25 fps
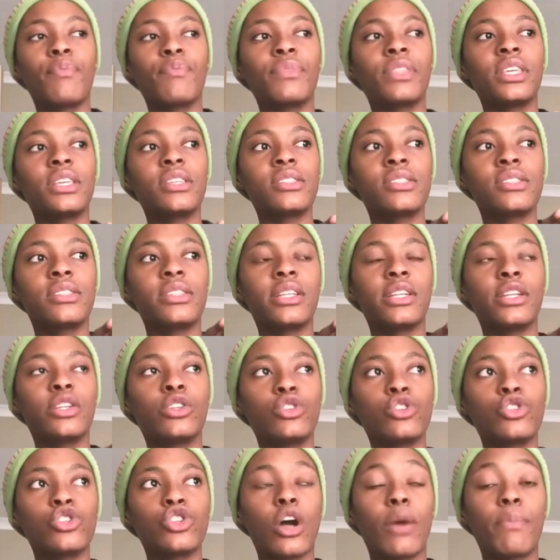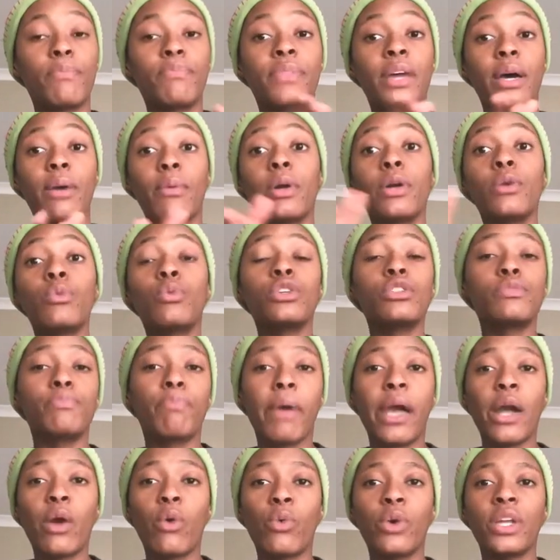this little shop that it was
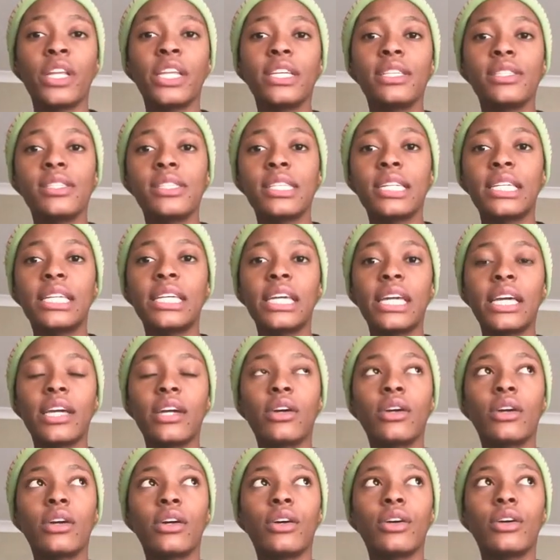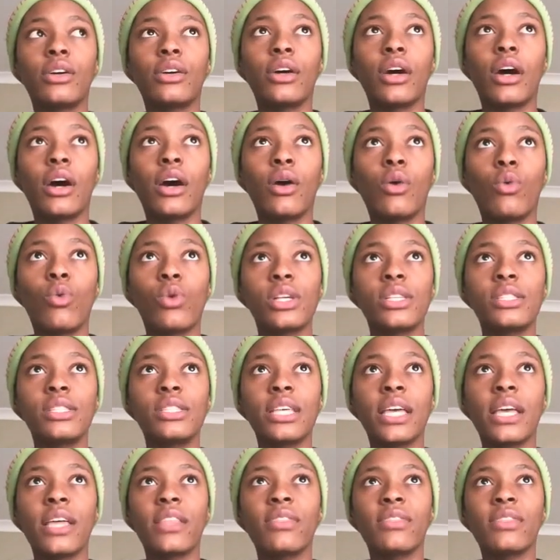back when Incityink
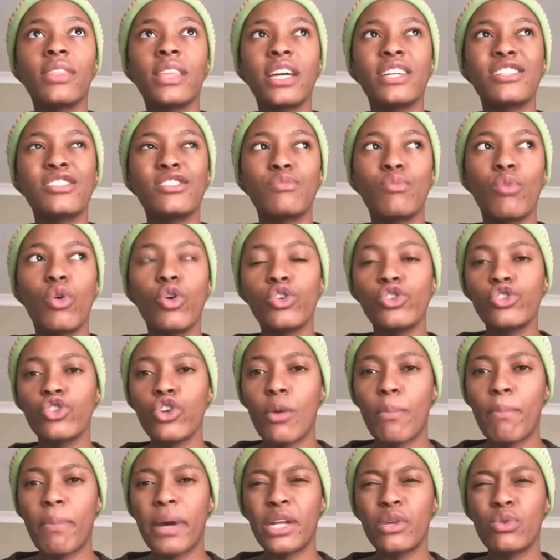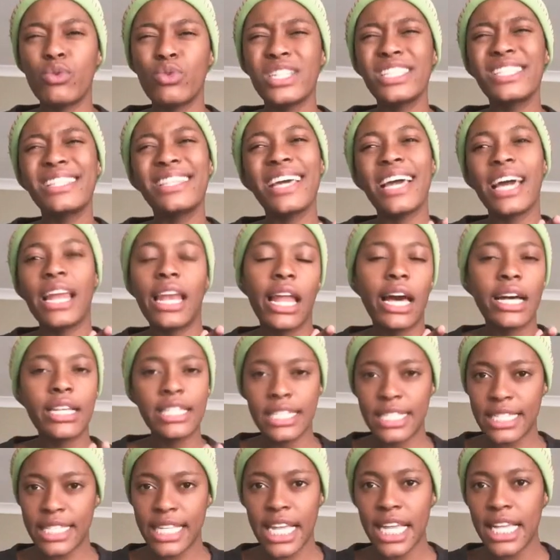was in their small shop, but it was their
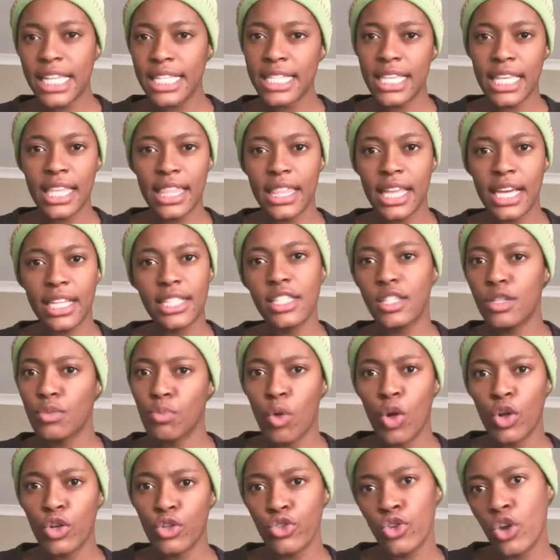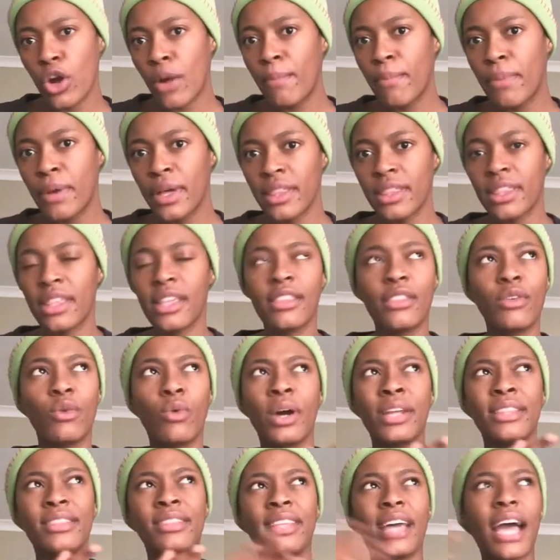last days in that small shop. The
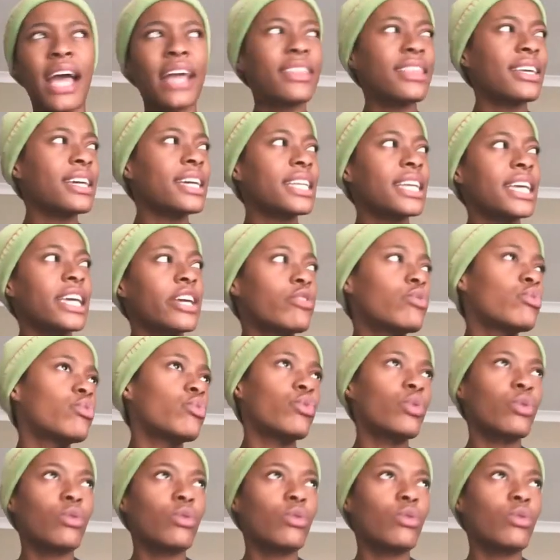one, I think it had